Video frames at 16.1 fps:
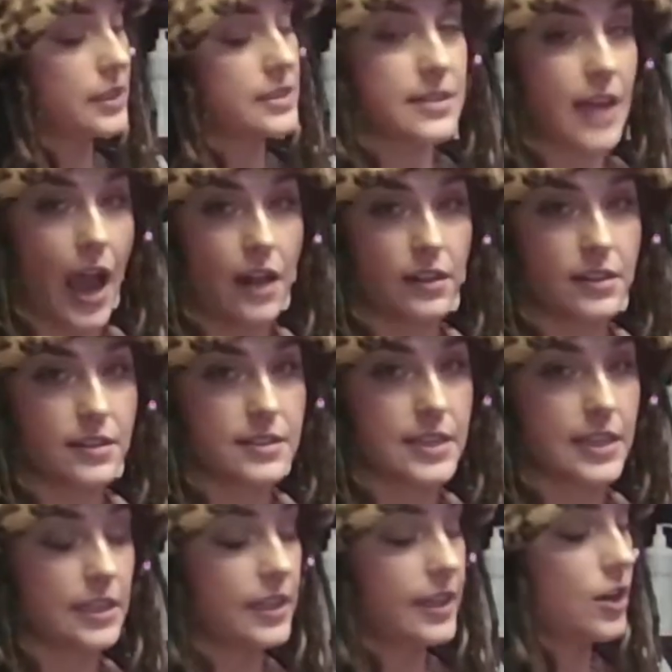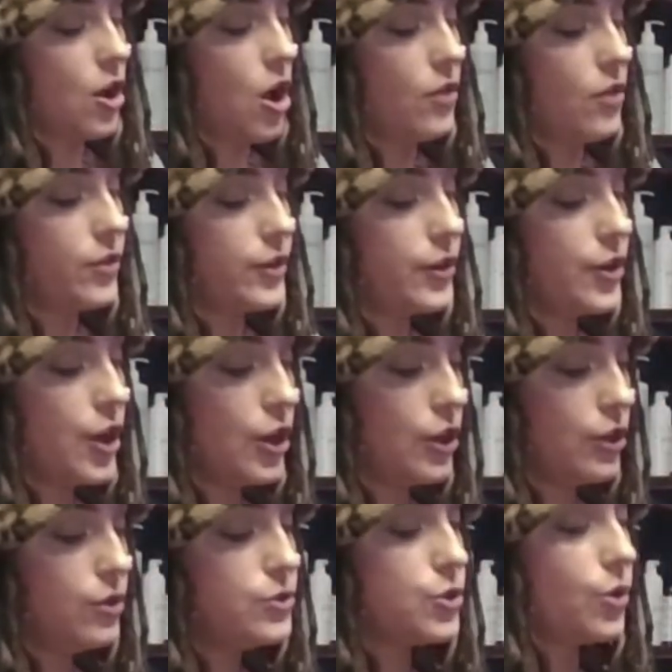the salicylic on the
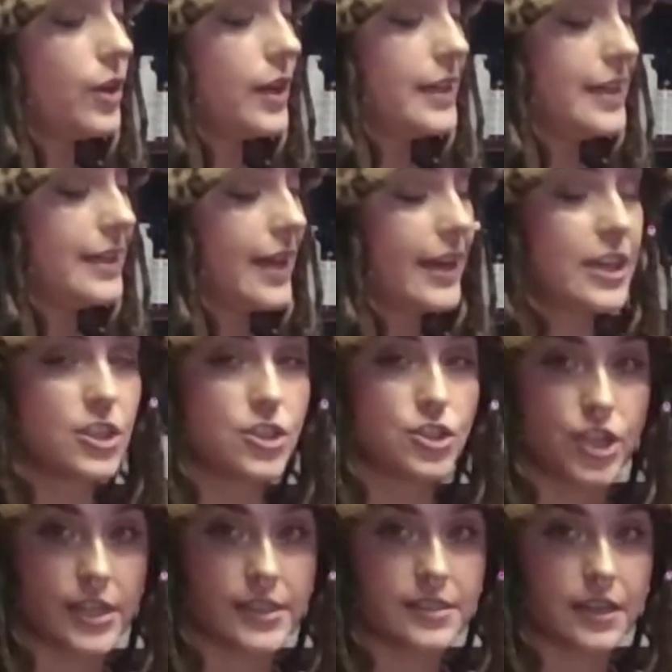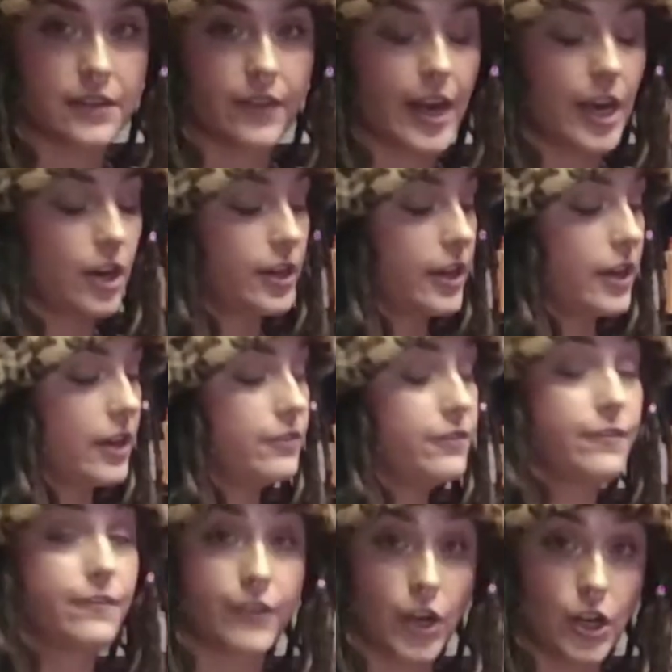nose or any of that congestive area
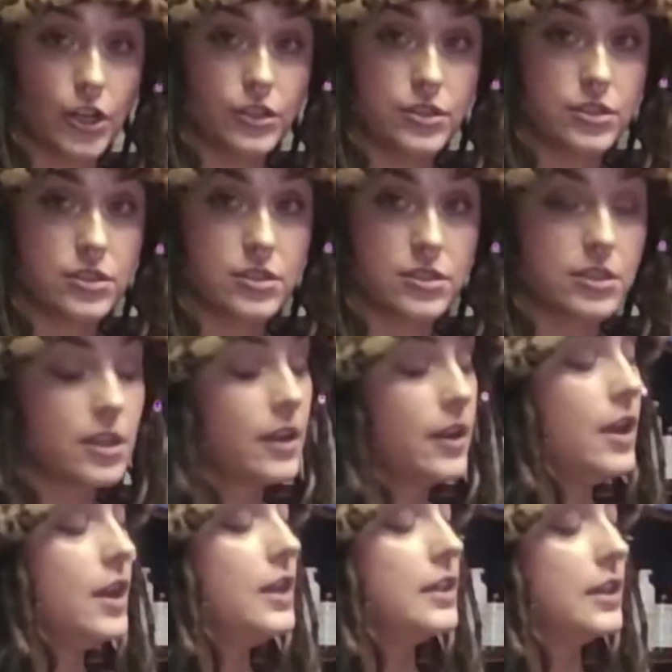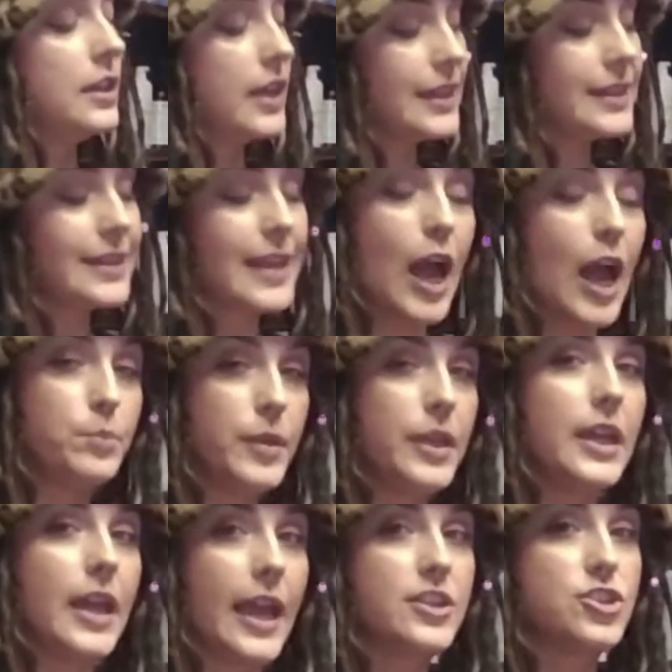first. Let that
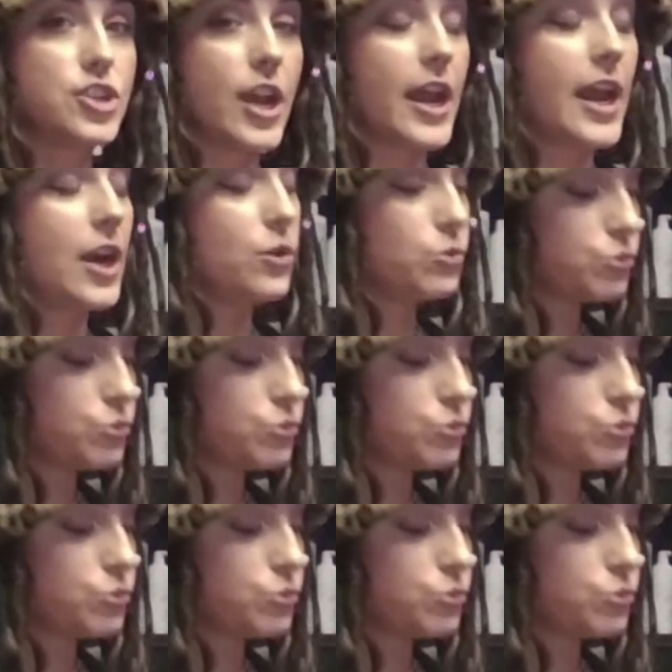BHA